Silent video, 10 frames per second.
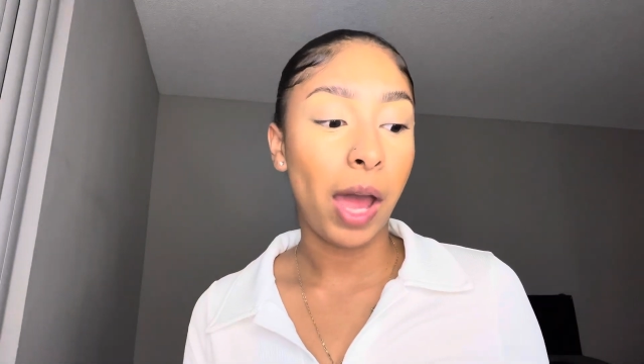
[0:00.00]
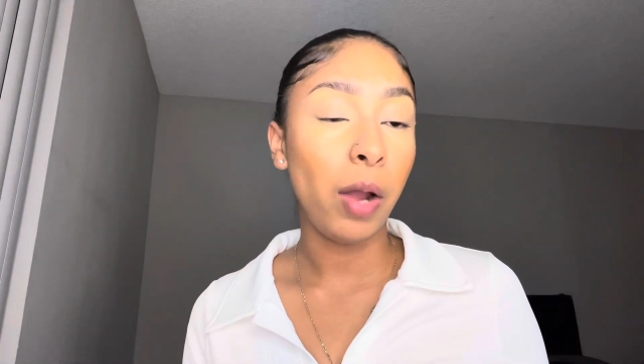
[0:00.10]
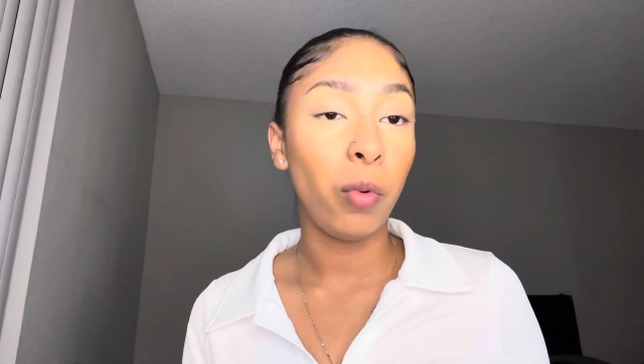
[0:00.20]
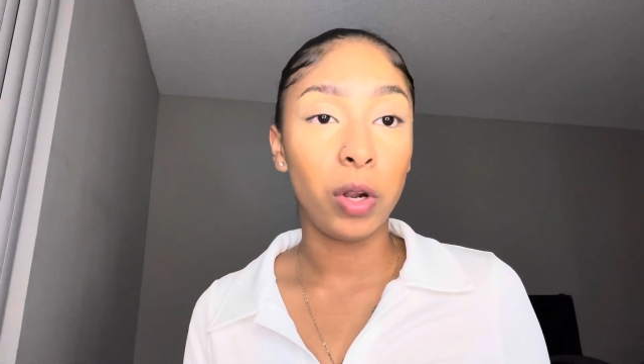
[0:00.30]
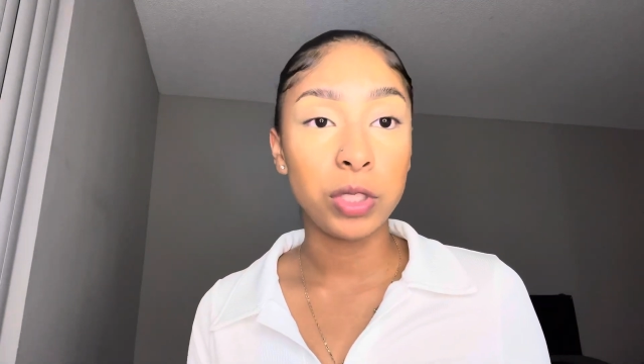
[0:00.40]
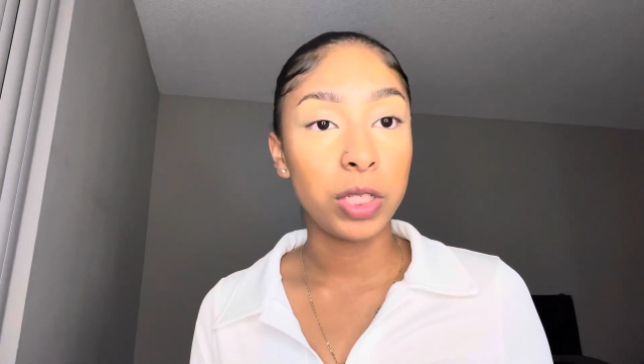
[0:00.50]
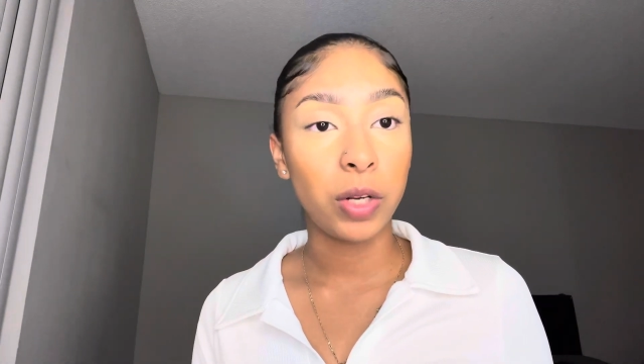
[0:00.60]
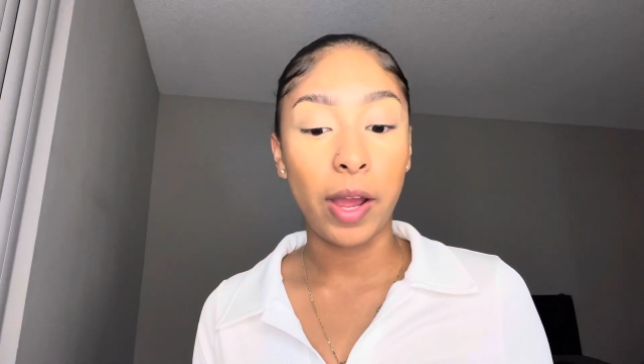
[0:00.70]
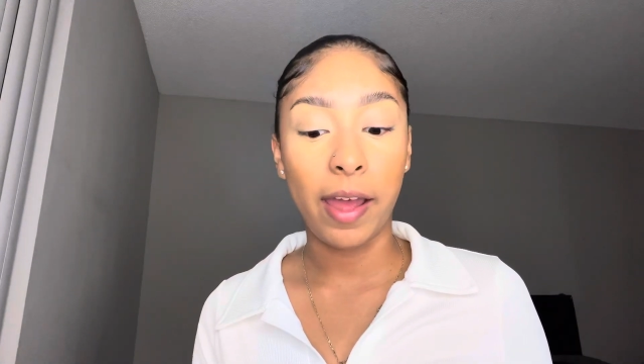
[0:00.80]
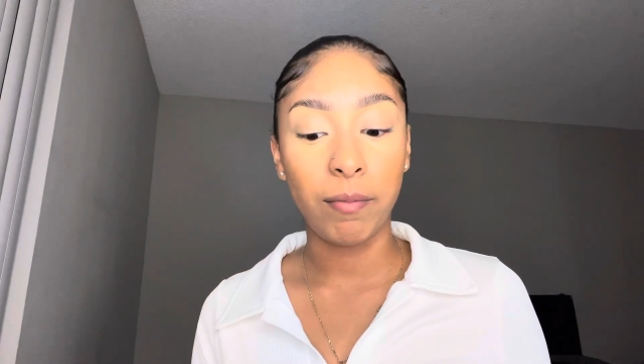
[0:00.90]
I want you to know
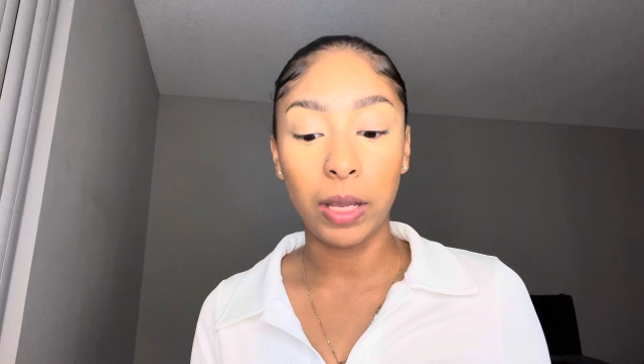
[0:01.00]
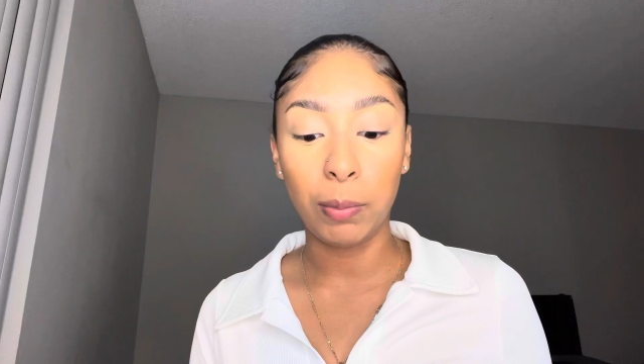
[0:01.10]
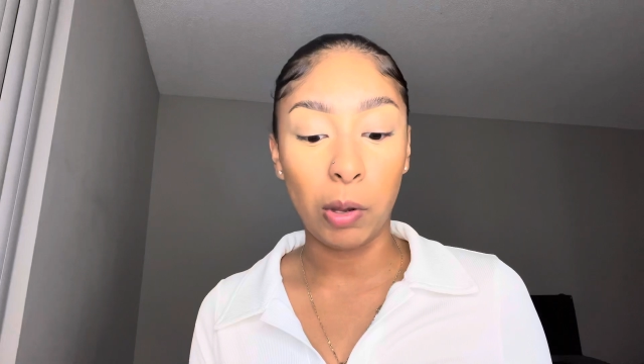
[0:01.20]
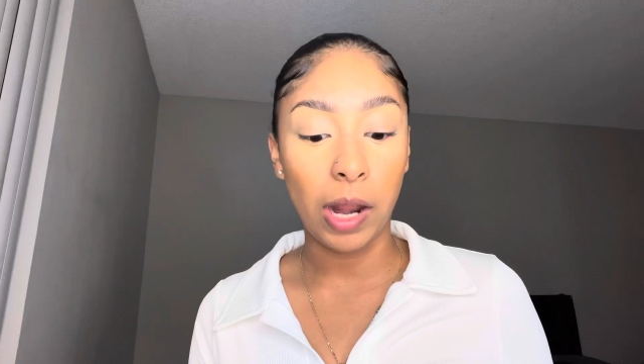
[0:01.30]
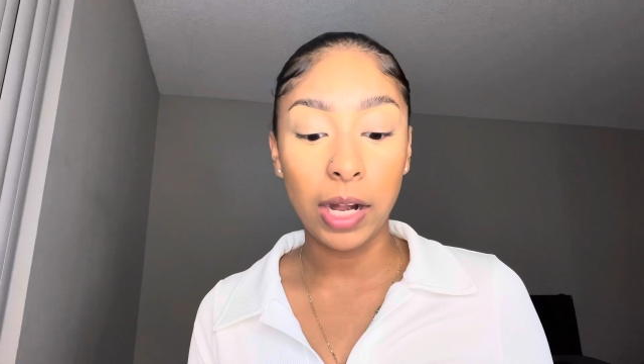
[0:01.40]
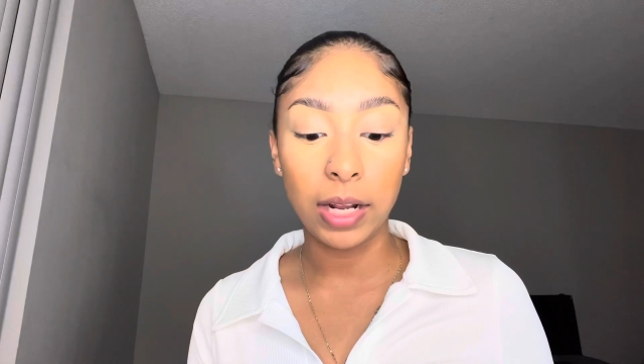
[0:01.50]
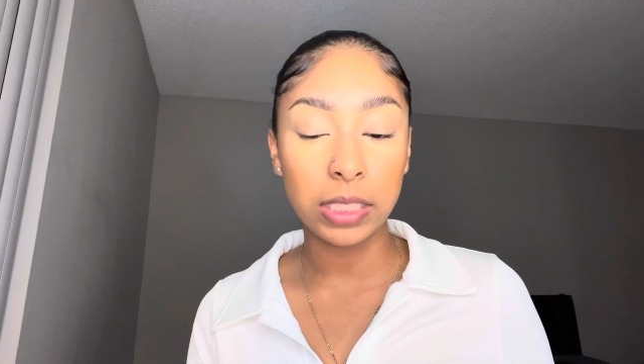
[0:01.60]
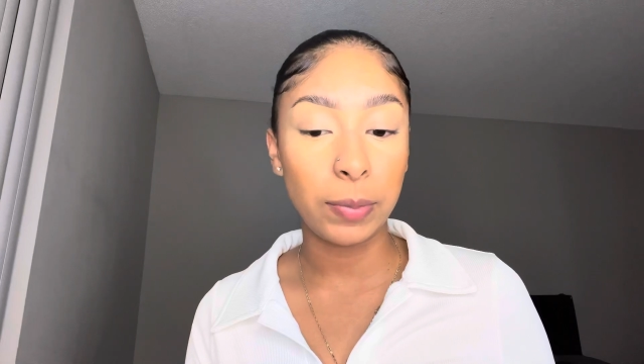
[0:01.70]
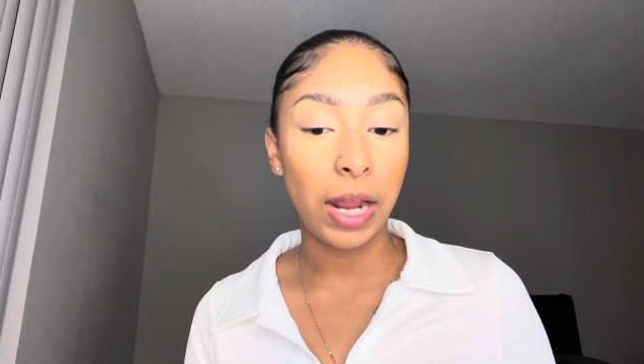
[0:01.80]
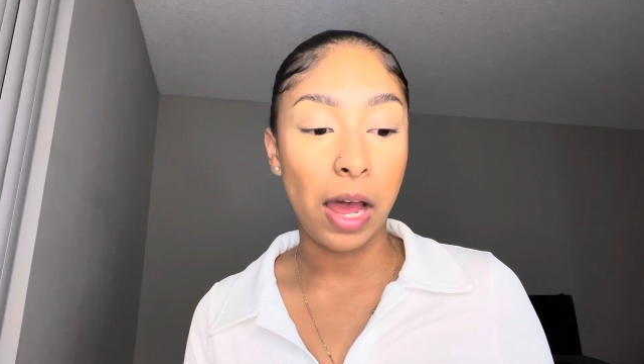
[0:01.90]
I have makeup on. I did not
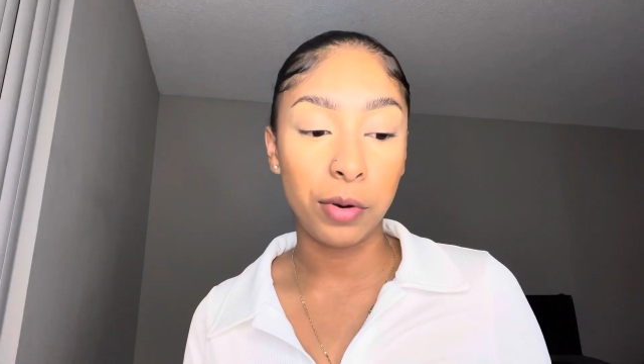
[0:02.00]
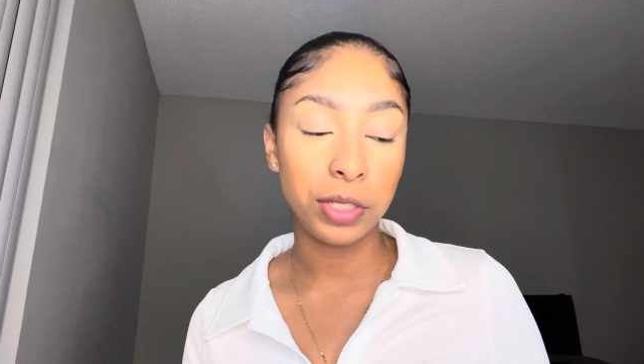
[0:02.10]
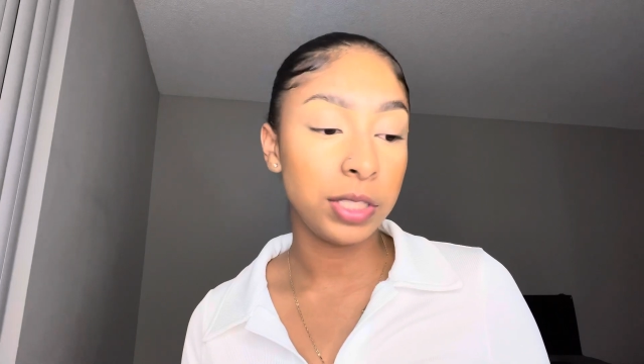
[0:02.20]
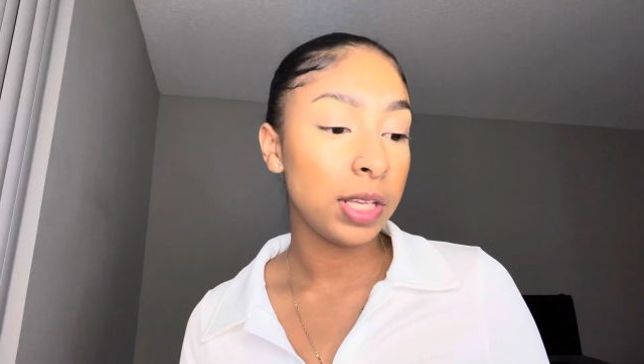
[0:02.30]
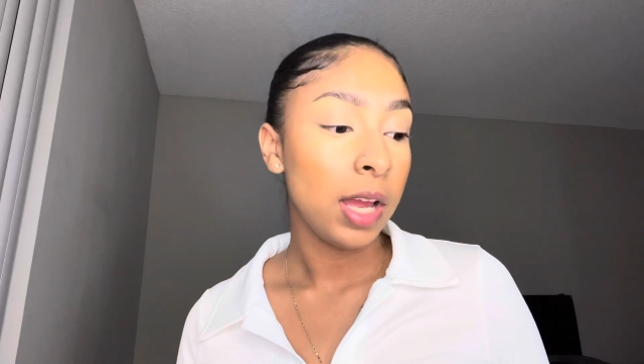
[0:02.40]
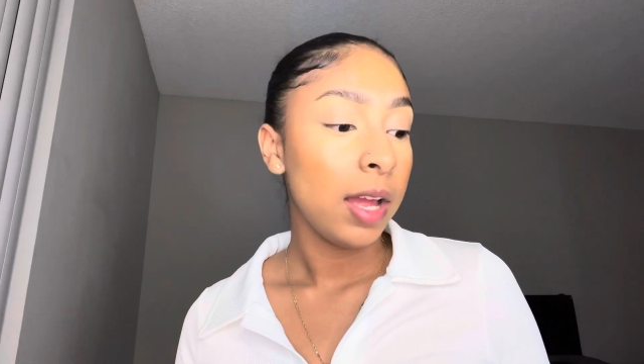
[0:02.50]
spend hours